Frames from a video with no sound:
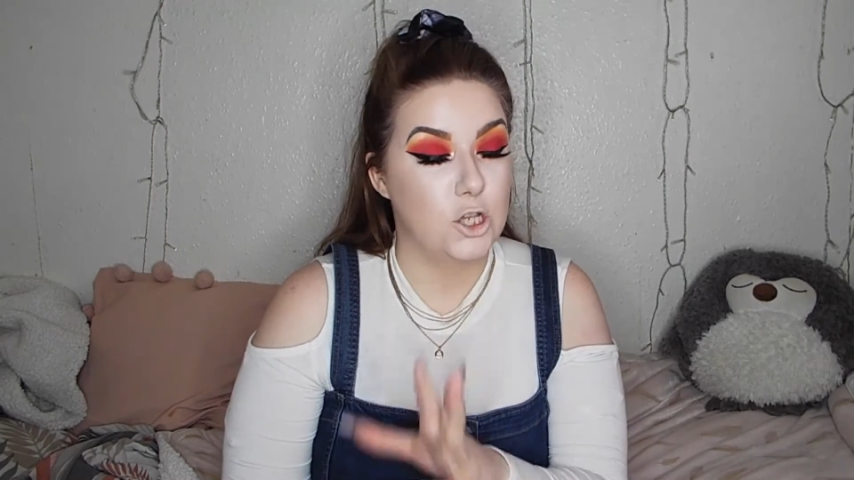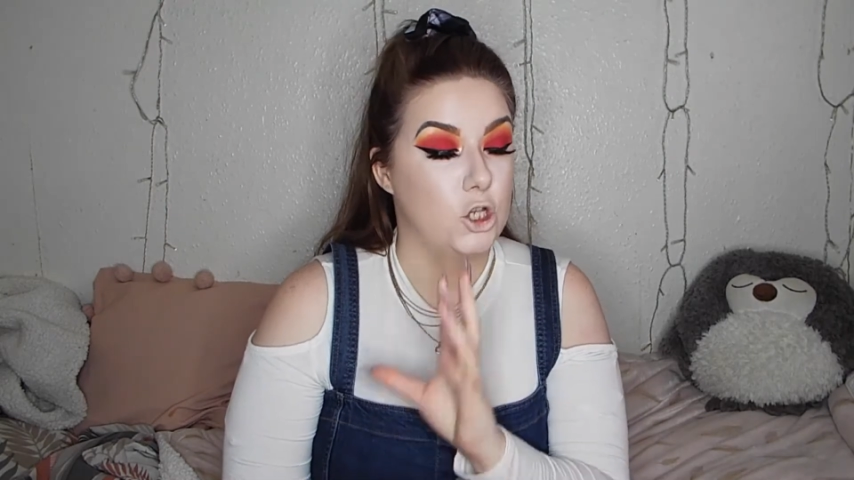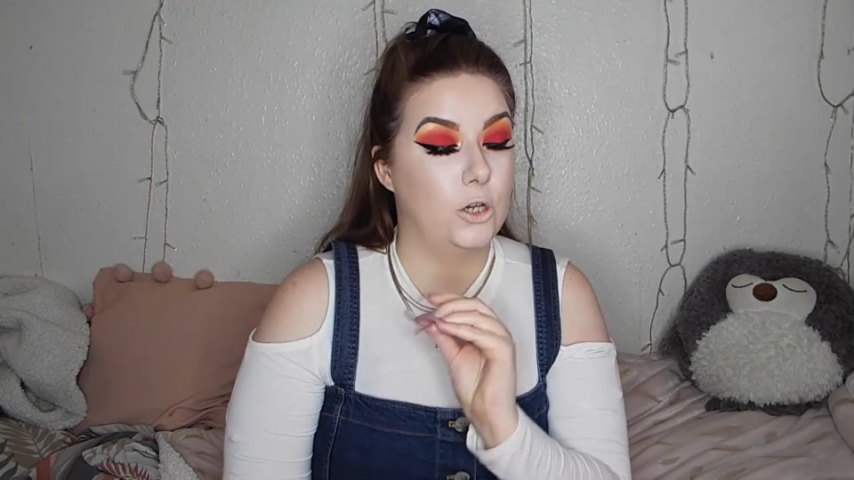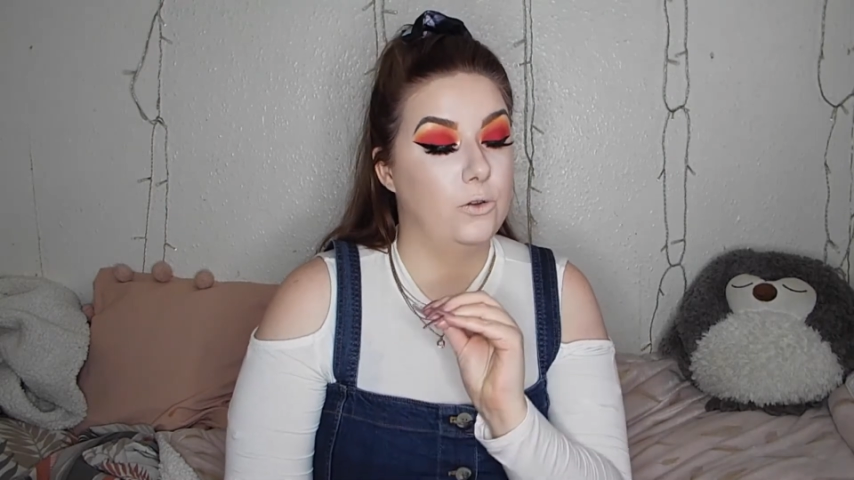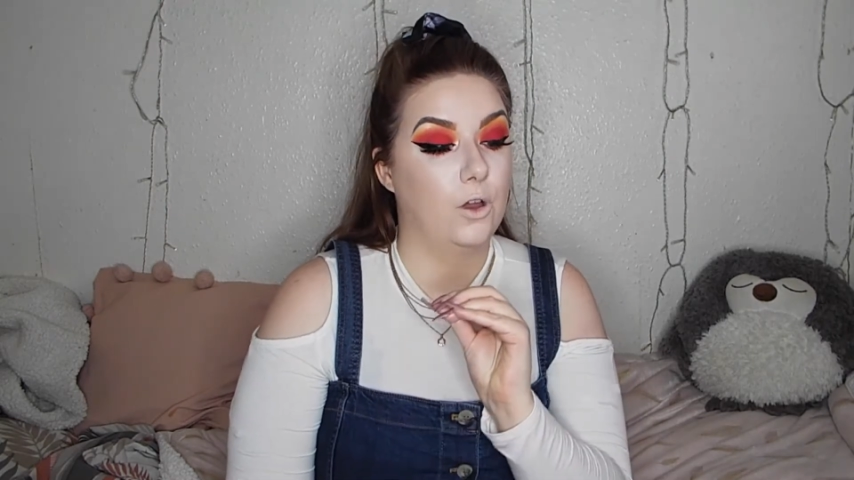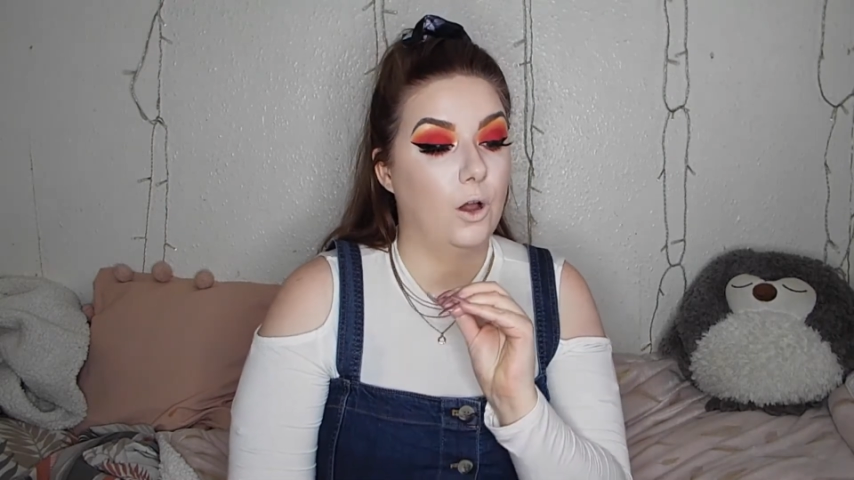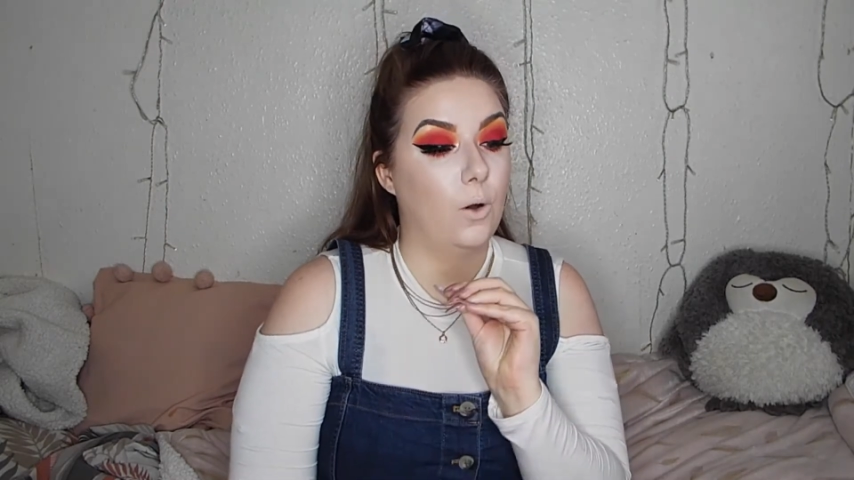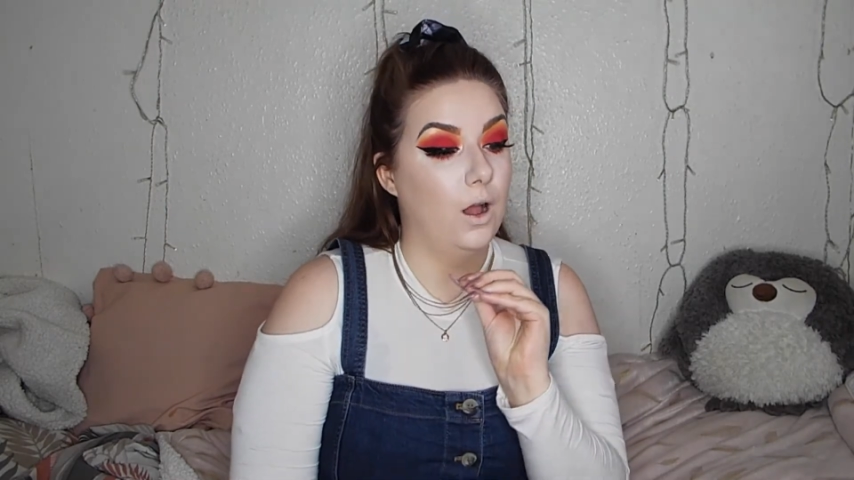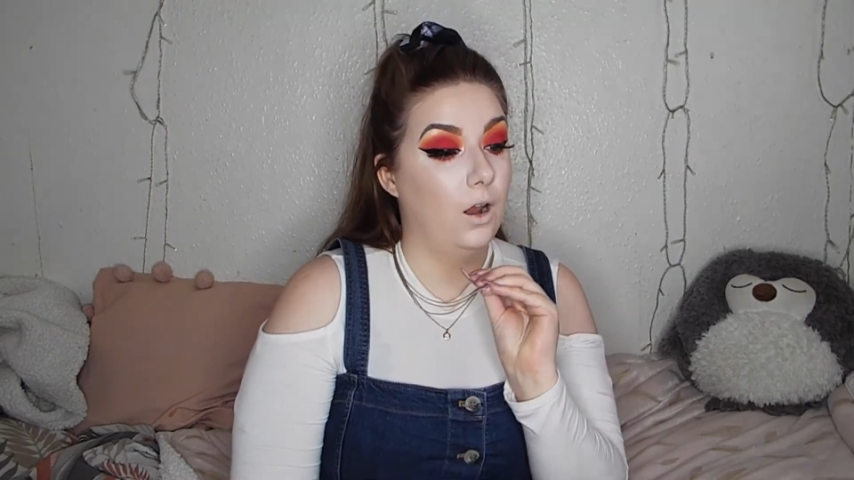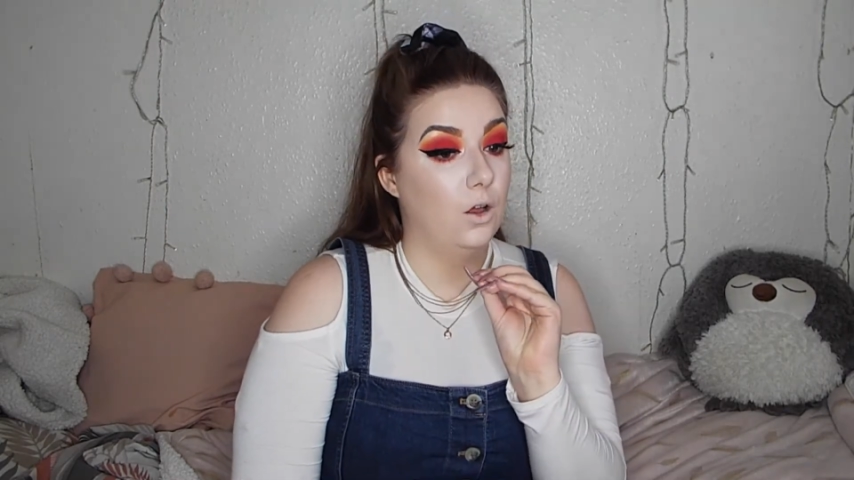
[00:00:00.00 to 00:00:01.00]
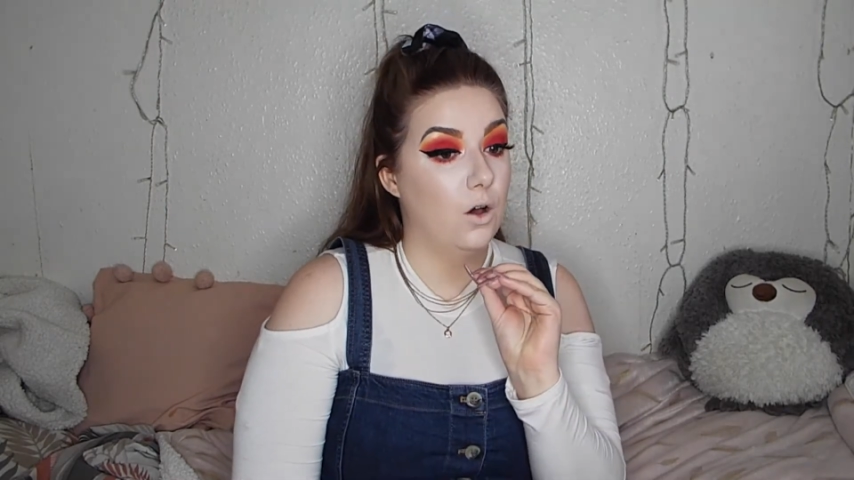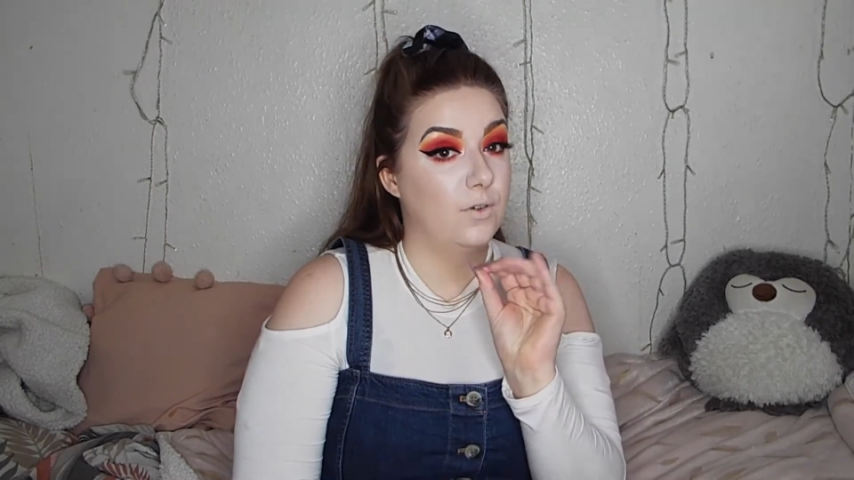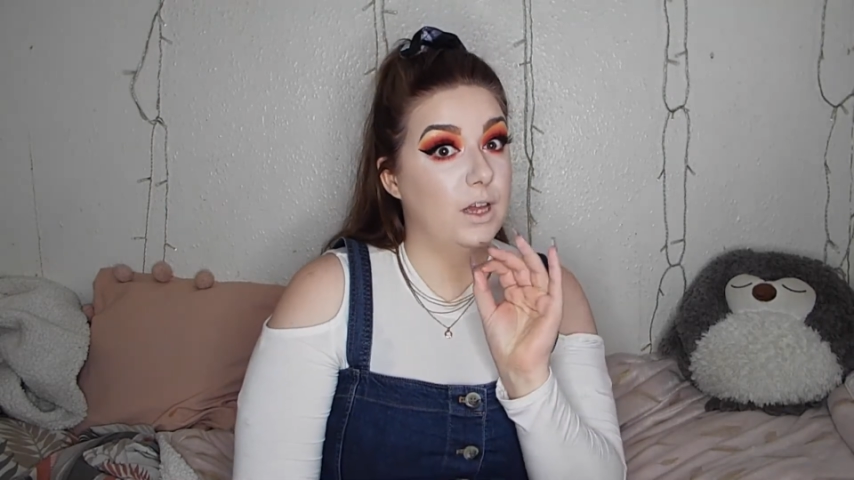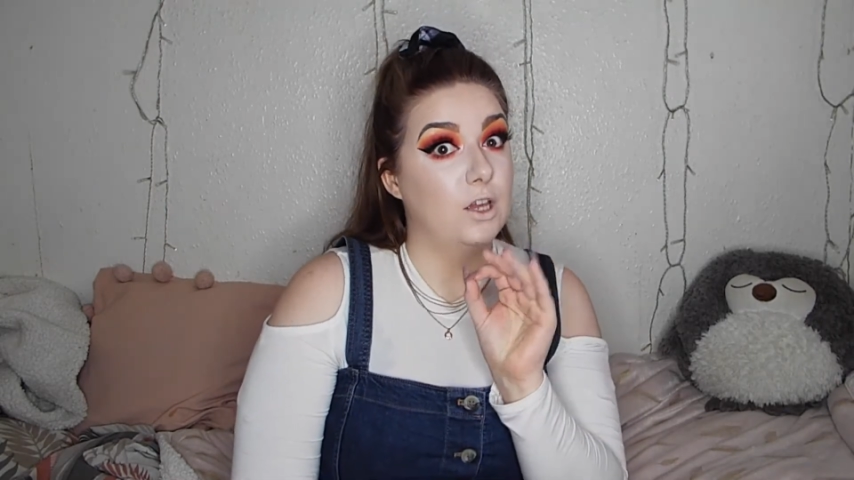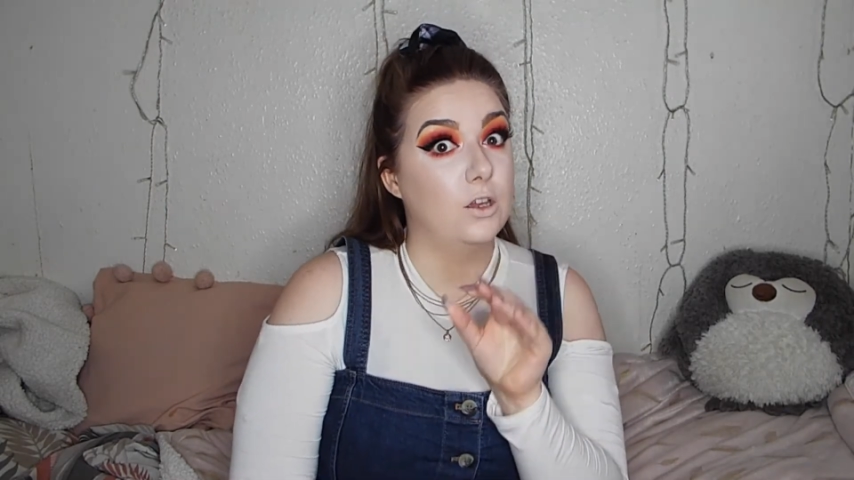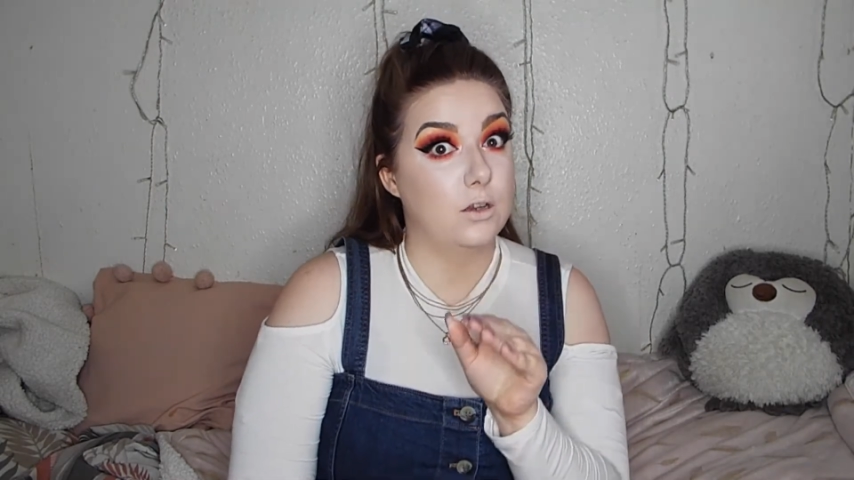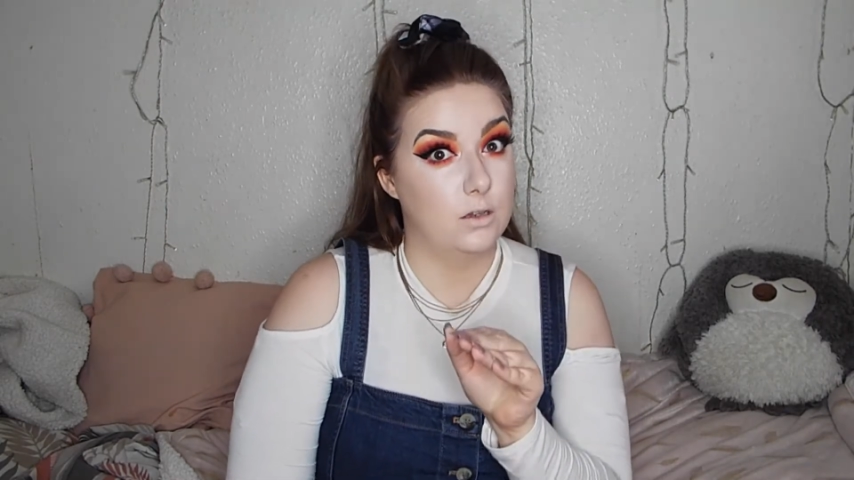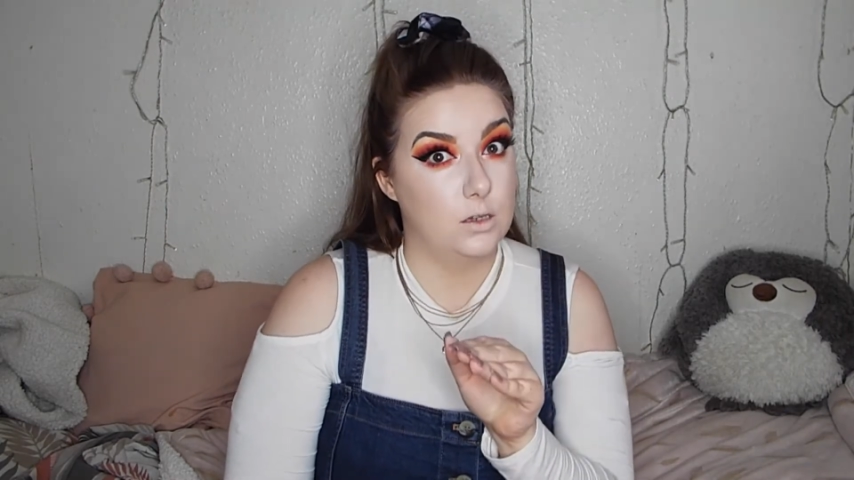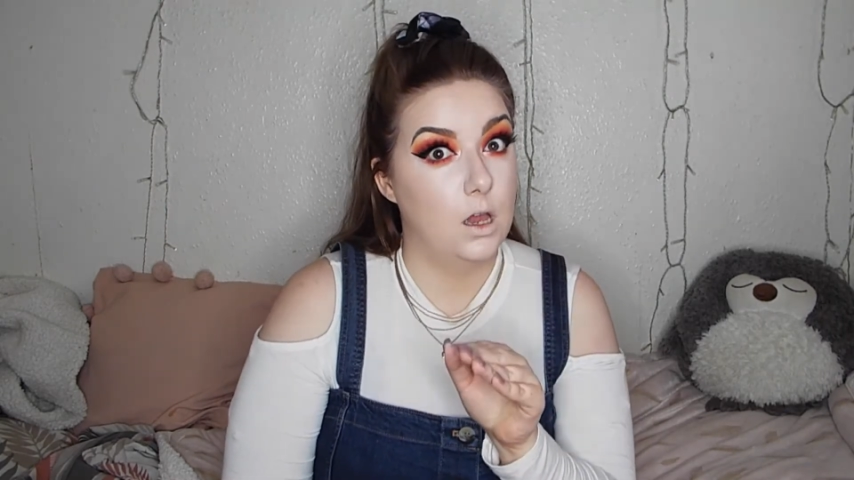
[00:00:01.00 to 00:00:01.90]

you know I love a good